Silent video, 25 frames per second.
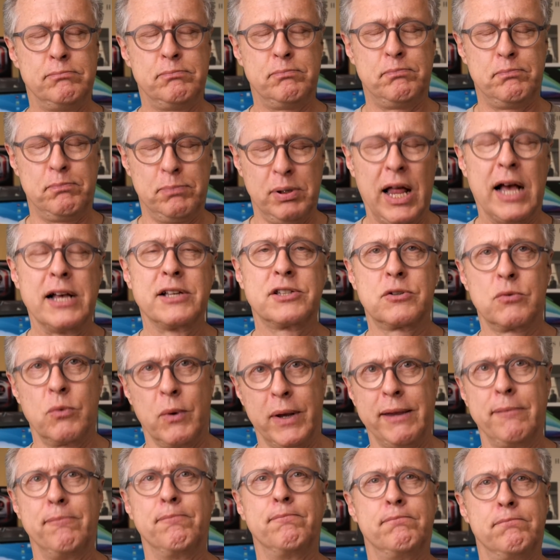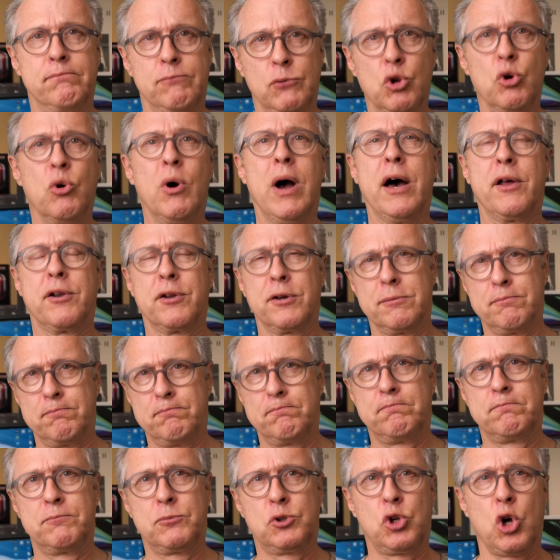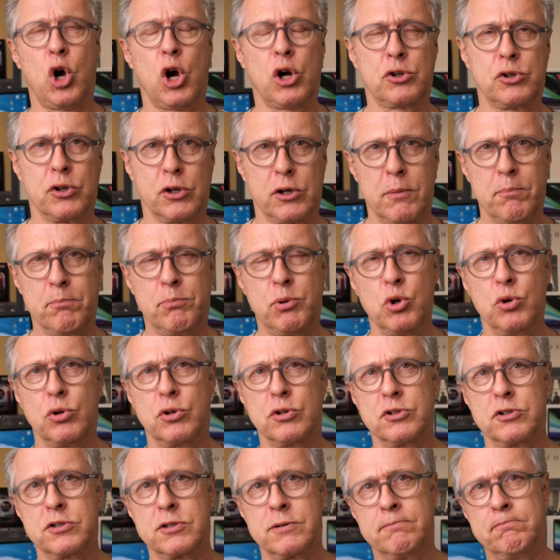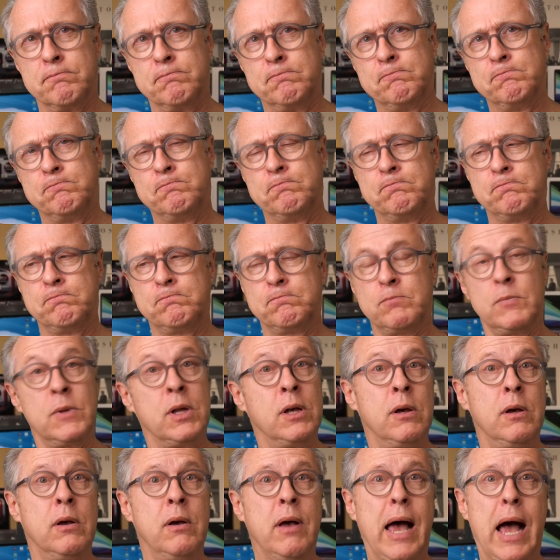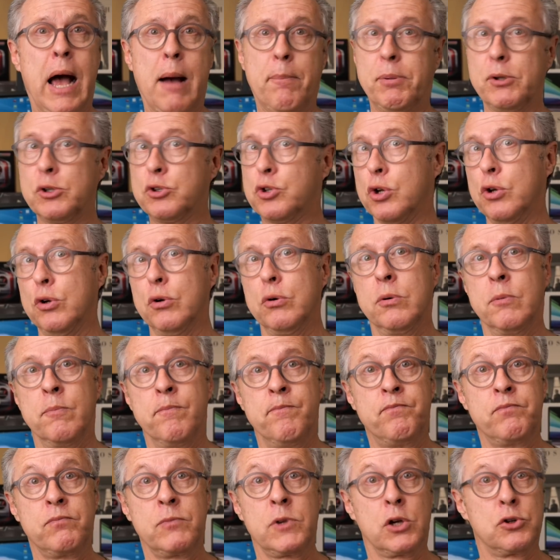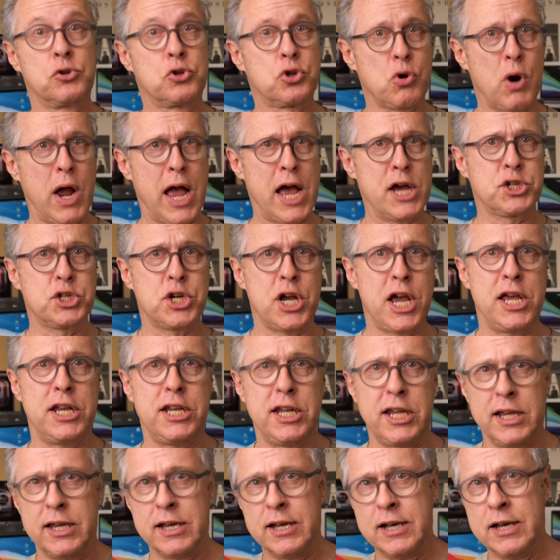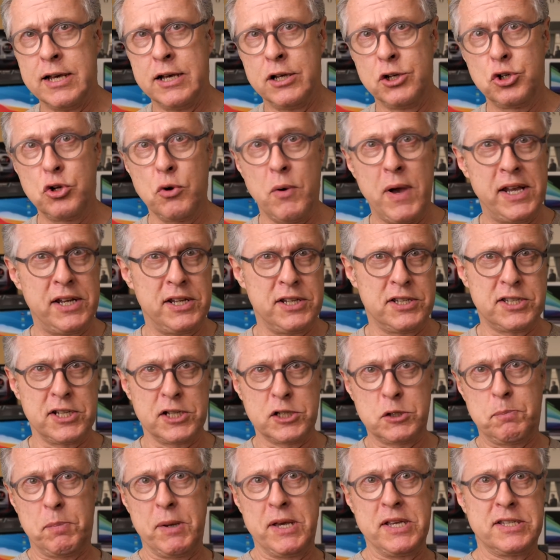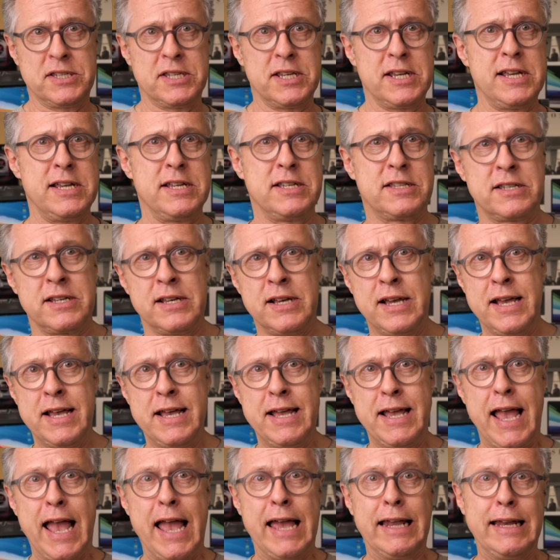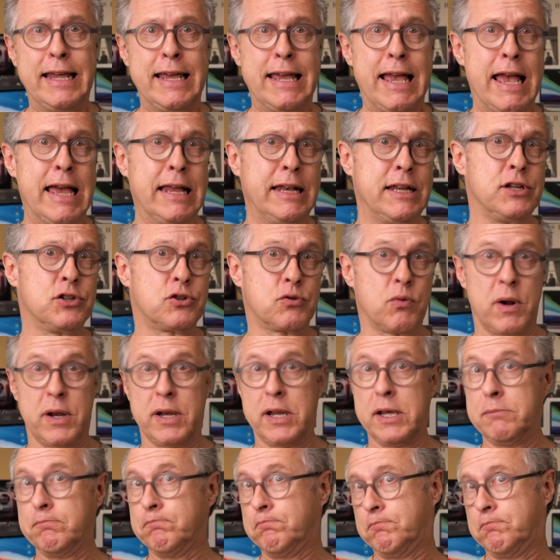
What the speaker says: Plus, we knew how to talk to computers. Apple II, Trash 80, 286 PCs, 8080s running